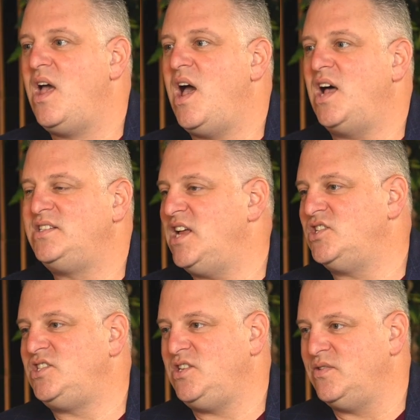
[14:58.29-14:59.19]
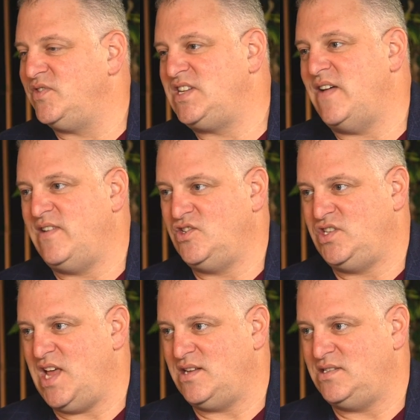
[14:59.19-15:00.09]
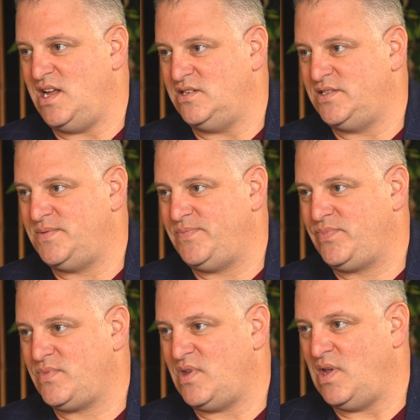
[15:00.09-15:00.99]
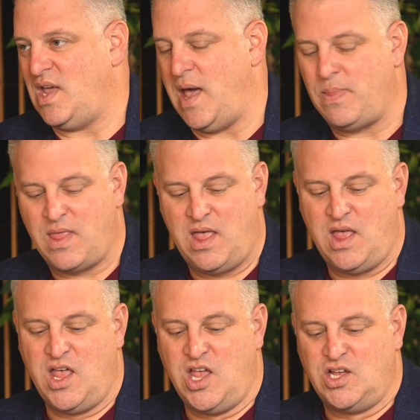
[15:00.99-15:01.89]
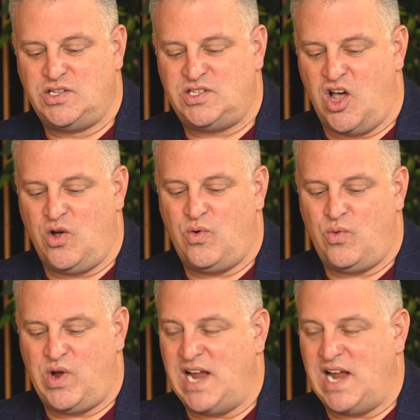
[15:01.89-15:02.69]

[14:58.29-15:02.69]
I'll sell it to you for $700,000. Okay. So what I